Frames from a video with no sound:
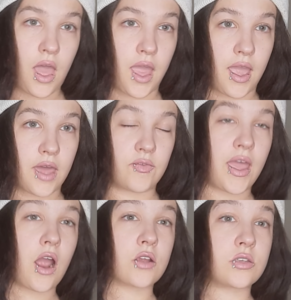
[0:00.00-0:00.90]
And they
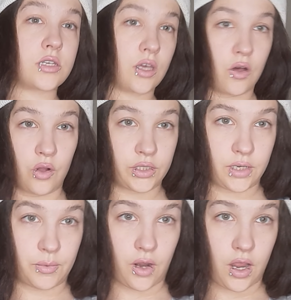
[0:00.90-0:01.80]
are still holding
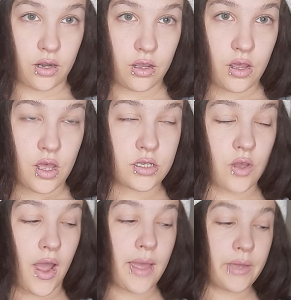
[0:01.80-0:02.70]
up great.
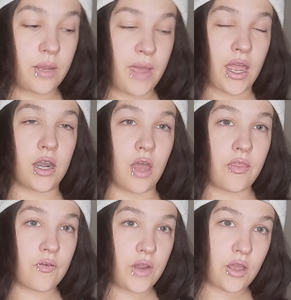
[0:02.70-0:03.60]
So I am going to make
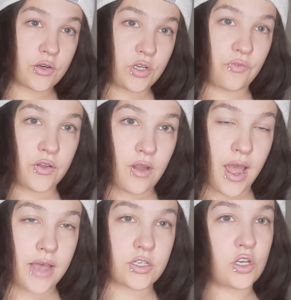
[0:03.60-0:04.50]
another video too for you
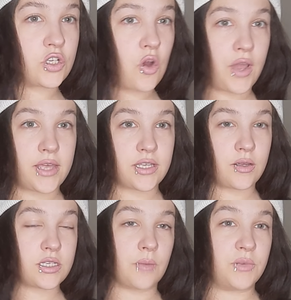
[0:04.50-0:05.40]
guys,
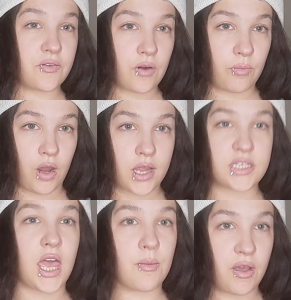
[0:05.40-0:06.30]
showcasing some different
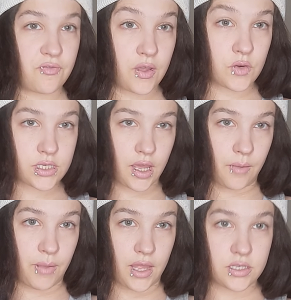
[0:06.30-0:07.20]
brands and my favorite
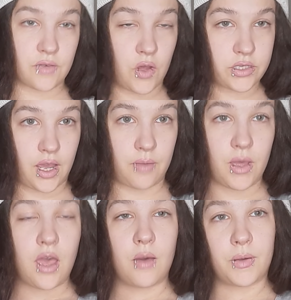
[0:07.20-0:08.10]
skate pants of all time.
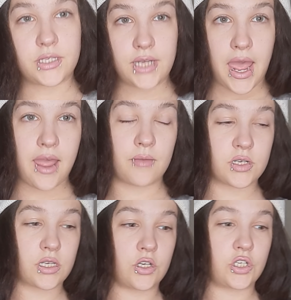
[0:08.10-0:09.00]
But today, I'm
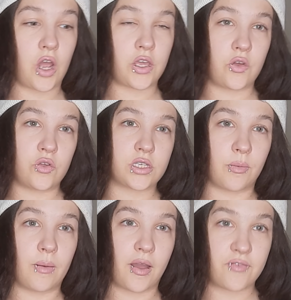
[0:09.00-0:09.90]
just going to show you
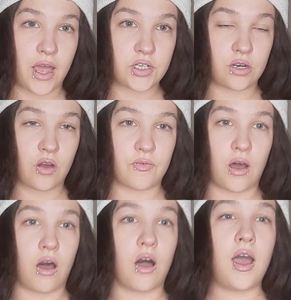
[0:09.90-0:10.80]
some of my fashion nova
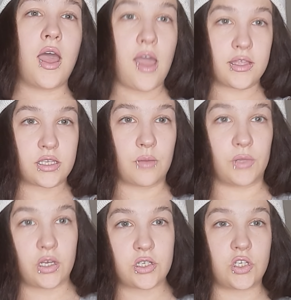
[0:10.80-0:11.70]
haul and some
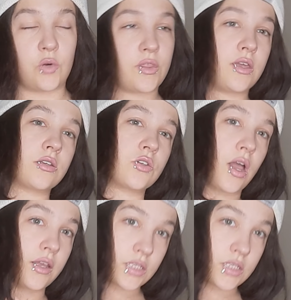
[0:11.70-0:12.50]
looks too with it to try to